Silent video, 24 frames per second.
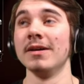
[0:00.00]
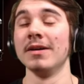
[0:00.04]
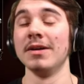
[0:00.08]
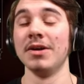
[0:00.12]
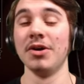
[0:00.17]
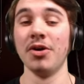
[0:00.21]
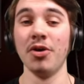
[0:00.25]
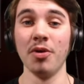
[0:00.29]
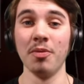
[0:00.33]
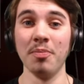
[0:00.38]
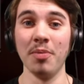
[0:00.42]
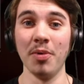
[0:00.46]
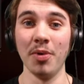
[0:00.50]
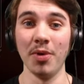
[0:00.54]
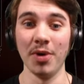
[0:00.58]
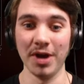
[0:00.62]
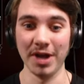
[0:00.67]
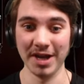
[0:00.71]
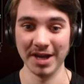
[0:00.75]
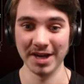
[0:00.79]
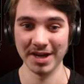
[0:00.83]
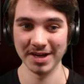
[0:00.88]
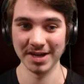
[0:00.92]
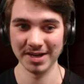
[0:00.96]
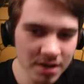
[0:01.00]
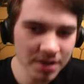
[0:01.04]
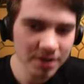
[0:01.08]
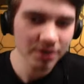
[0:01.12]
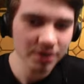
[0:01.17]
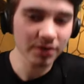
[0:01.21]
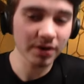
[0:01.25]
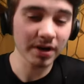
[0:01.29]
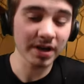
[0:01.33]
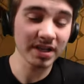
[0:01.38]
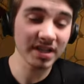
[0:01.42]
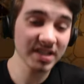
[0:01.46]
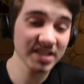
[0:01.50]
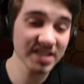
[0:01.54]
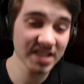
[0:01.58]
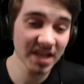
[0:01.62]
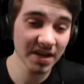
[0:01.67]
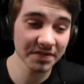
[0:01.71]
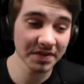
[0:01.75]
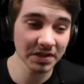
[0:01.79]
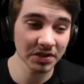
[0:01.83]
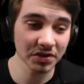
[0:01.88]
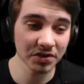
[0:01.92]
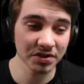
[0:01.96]
Oh boy. Alright, let's have
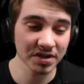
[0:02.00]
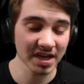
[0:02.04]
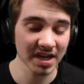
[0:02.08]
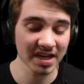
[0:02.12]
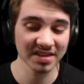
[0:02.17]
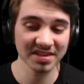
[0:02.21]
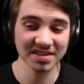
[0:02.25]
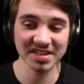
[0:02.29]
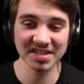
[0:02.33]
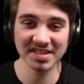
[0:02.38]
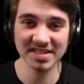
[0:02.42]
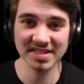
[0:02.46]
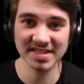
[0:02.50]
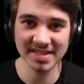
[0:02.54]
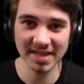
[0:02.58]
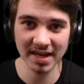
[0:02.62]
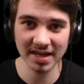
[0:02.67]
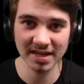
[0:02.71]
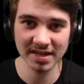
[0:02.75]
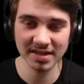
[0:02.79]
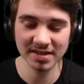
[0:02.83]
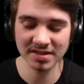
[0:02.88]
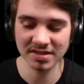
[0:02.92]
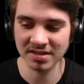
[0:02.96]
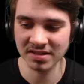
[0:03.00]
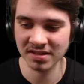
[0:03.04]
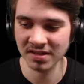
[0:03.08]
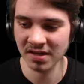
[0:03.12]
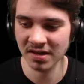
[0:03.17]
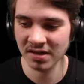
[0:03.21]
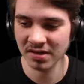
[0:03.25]
a look at the second